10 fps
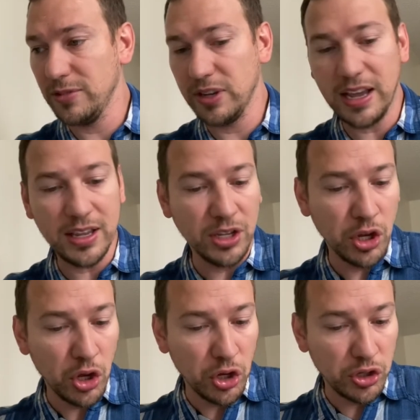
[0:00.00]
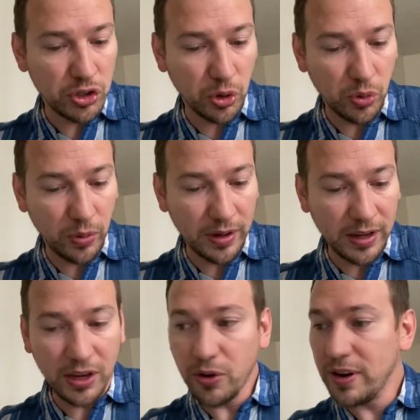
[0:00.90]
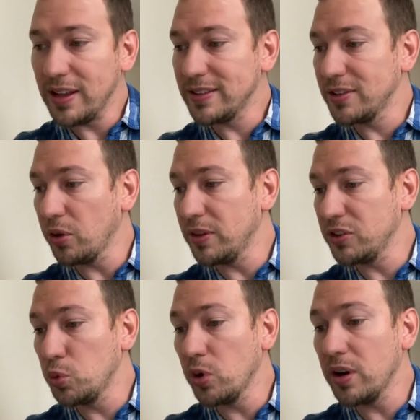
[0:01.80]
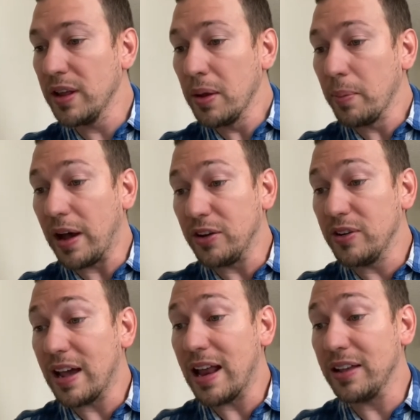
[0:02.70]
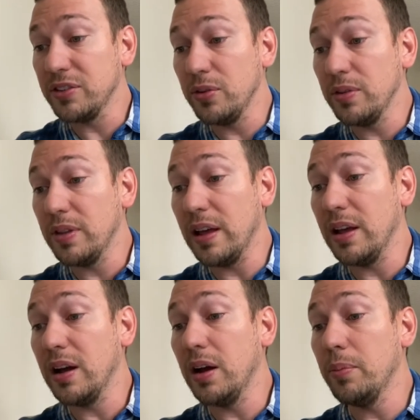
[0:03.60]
Okay, so here it is. So this word, I do not ask you that